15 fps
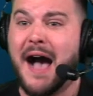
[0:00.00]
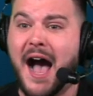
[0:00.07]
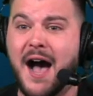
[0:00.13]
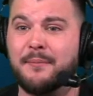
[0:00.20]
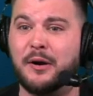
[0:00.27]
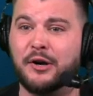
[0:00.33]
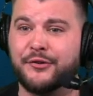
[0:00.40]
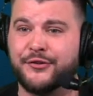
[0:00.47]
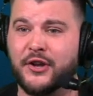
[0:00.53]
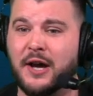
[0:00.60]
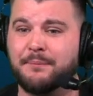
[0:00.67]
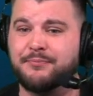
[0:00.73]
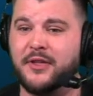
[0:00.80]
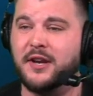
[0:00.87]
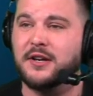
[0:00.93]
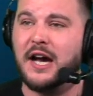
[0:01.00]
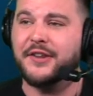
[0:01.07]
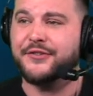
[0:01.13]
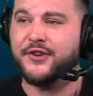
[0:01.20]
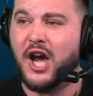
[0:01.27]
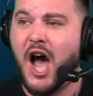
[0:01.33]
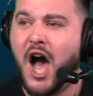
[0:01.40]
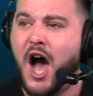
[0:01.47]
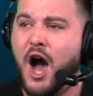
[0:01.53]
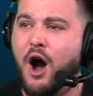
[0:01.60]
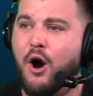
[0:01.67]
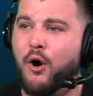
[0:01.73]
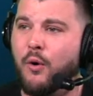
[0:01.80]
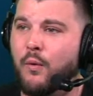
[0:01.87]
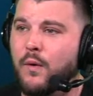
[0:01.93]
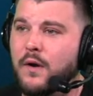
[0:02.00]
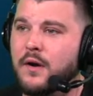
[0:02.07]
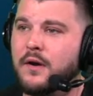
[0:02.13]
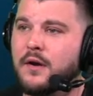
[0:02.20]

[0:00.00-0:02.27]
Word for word: mom or something. Let's go.